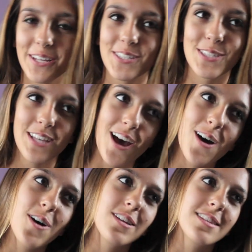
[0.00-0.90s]

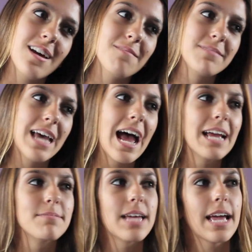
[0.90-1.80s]
So
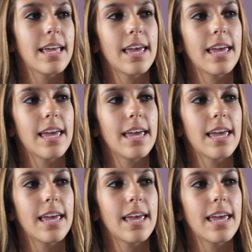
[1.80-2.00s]
sometimes I